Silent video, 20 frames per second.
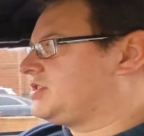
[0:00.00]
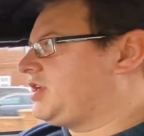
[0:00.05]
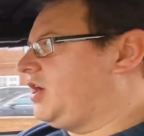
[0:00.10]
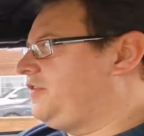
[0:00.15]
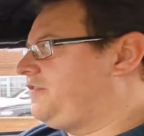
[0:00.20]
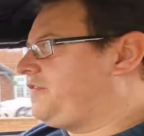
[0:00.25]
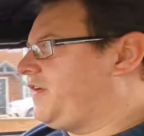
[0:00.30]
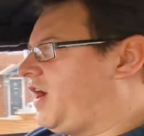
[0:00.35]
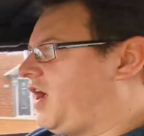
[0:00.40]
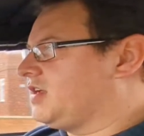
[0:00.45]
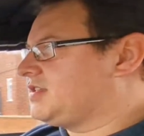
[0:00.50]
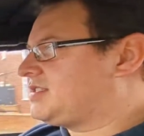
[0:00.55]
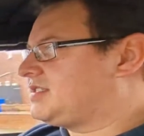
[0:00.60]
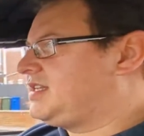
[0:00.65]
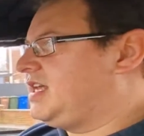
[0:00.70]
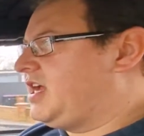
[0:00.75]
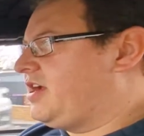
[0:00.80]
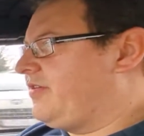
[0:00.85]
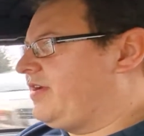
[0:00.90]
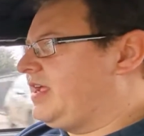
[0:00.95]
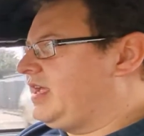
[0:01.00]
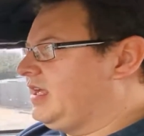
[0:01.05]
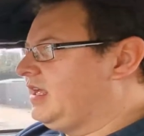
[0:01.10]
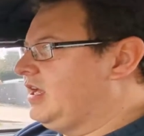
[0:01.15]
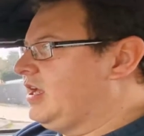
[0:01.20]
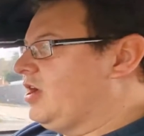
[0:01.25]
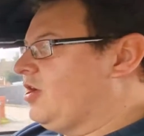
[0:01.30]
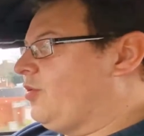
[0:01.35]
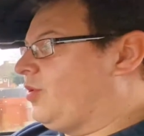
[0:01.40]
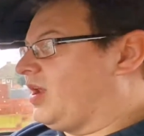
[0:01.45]
So far,
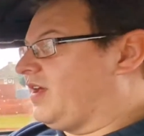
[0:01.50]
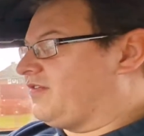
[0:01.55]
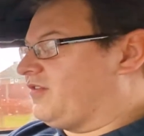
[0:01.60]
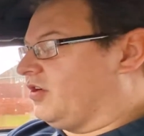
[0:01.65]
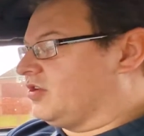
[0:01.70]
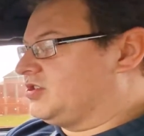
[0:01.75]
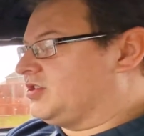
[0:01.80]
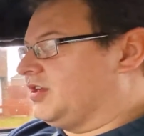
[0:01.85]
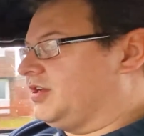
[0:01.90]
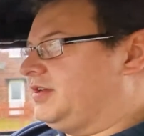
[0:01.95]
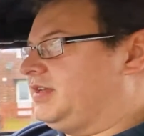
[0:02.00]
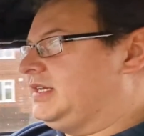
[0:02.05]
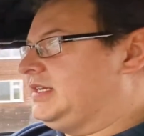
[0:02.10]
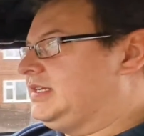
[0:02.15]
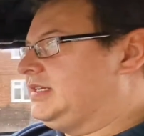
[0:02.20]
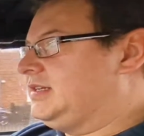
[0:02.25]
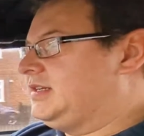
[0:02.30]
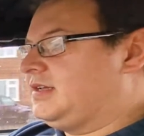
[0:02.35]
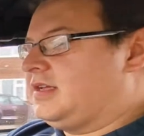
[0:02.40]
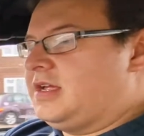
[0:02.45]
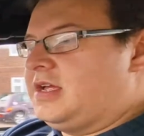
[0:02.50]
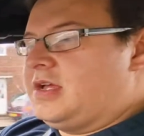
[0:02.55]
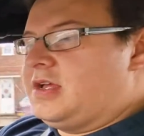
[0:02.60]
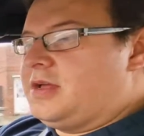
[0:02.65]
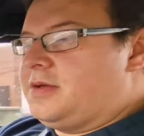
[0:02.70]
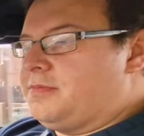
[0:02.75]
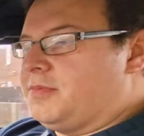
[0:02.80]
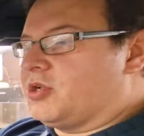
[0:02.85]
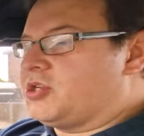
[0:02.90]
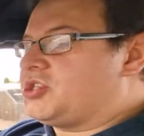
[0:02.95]
steering, well, I've not done
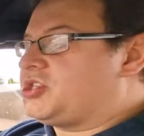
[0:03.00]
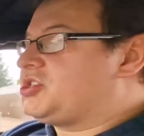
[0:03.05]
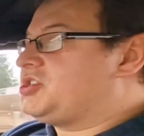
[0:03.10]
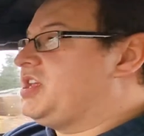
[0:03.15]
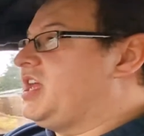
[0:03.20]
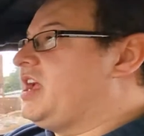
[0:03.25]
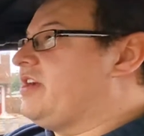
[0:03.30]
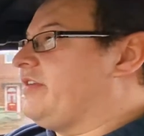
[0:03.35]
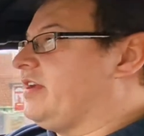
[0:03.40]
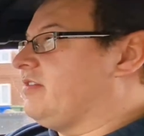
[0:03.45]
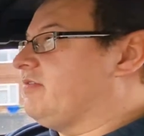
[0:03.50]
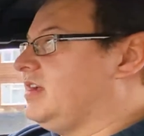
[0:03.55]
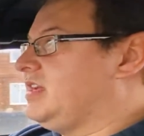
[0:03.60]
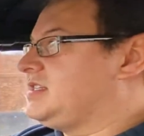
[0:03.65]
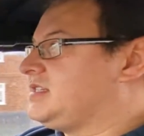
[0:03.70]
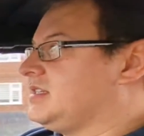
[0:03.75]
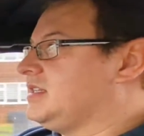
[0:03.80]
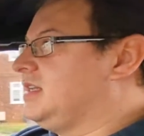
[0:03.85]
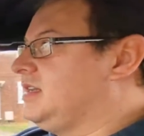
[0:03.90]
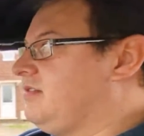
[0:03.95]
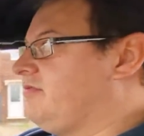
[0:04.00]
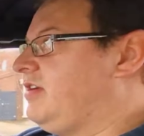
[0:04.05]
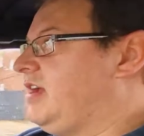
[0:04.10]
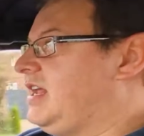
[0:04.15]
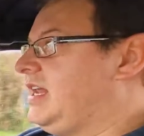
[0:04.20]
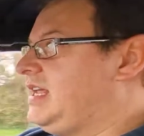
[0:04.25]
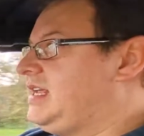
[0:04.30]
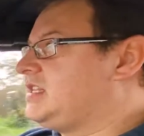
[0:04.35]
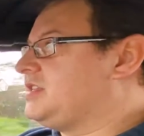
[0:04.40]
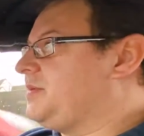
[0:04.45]
much steering recently,
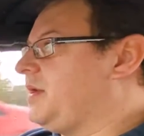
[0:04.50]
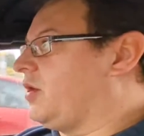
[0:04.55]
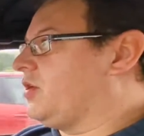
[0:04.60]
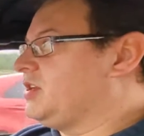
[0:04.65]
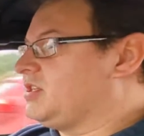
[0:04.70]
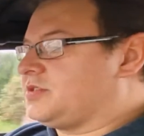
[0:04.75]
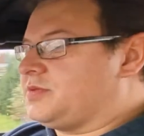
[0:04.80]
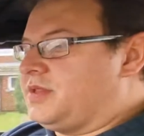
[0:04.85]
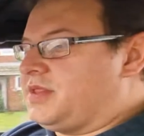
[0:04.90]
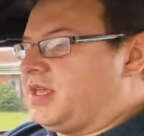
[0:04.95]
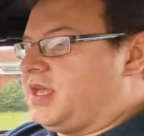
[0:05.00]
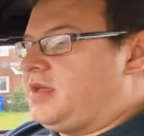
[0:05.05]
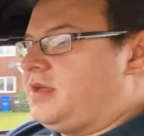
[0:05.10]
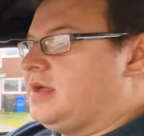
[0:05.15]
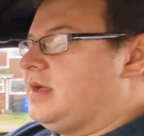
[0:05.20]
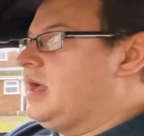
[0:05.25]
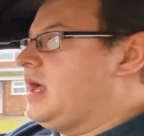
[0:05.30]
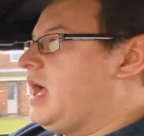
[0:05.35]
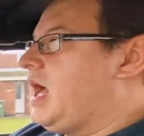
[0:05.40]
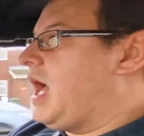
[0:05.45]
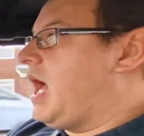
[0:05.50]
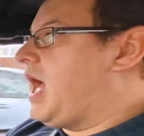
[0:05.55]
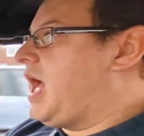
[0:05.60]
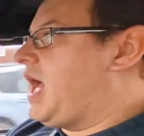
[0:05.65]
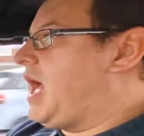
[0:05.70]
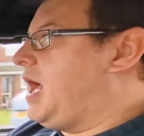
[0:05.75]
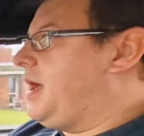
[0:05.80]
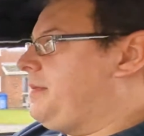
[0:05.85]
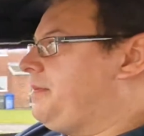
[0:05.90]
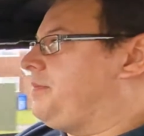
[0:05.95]
really, to be honest with you,
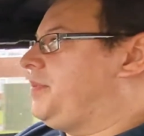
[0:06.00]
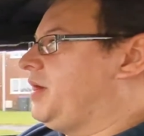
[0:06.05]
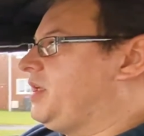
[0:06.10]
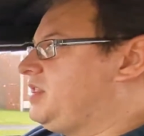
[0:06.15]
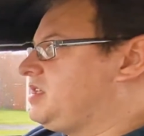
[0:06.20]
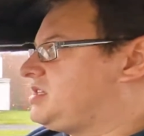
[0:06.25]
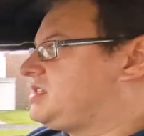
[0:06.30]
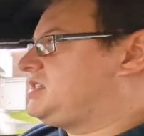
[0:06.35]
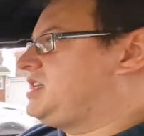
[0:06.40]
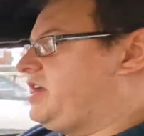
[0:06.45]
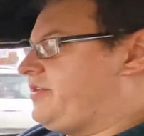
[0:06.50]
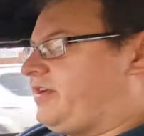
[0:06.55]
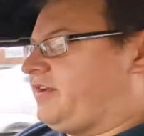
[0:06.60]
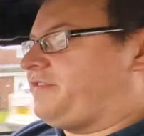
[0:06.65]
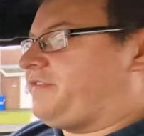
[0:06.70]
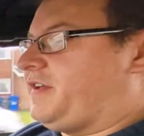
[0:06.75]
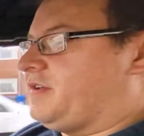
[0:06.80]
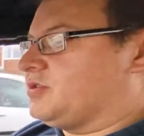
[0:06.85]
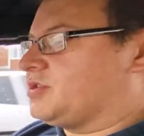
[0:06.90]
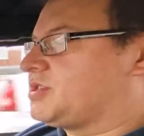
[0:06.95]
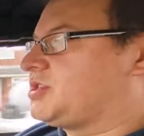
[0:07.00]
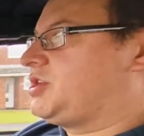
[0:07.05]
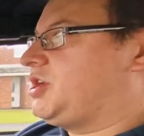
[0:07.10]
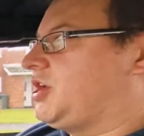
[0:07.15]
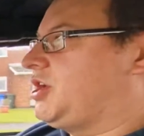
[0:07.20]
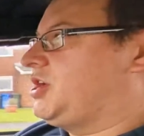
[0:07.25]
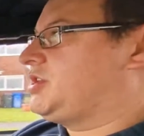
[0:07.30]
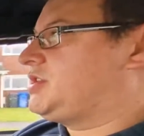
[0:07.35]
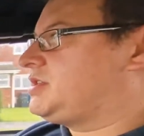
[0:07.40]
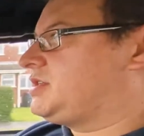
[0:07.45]
but the steering feels
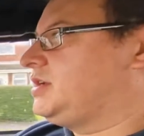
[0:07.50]
good.